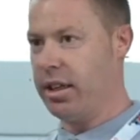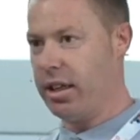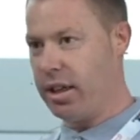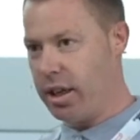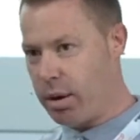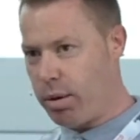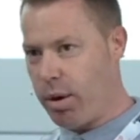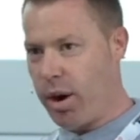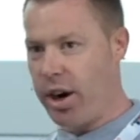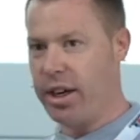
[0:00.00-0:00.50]

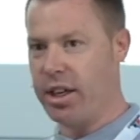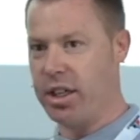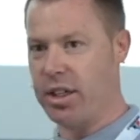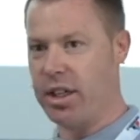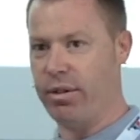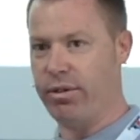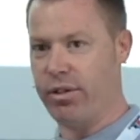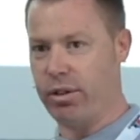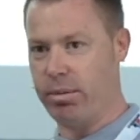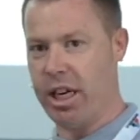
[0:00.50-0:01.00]
acquired this
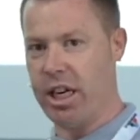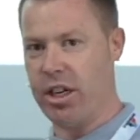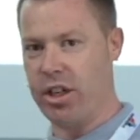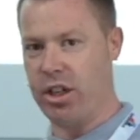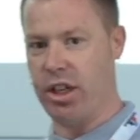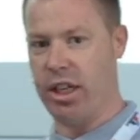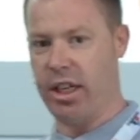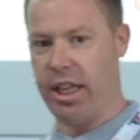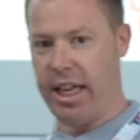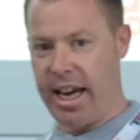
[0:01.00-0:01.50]

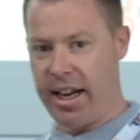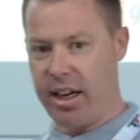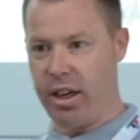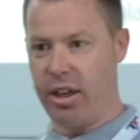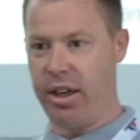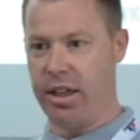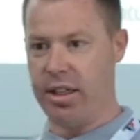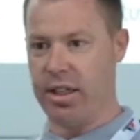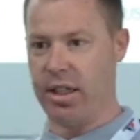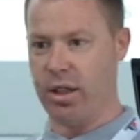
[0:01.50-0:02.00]
information and he
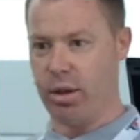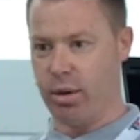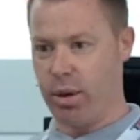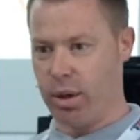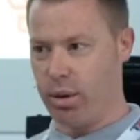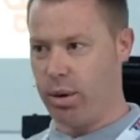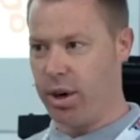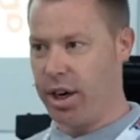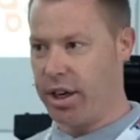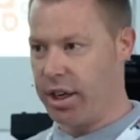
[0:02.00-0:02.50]
analysed it to
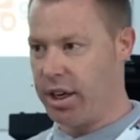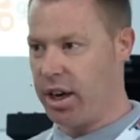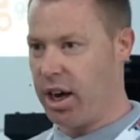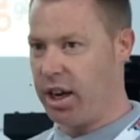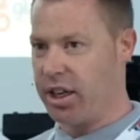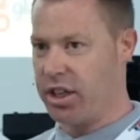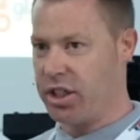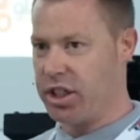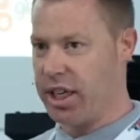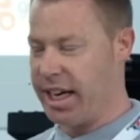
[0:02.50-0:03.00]
acquire the
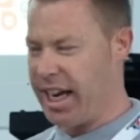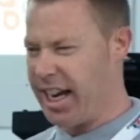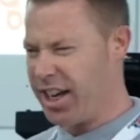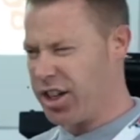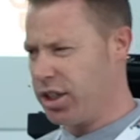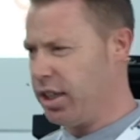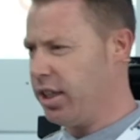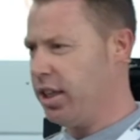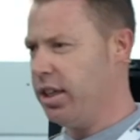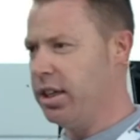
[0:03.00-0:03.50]
knowledge that
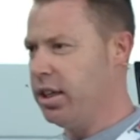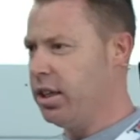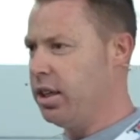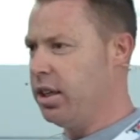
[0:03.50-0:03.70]
actually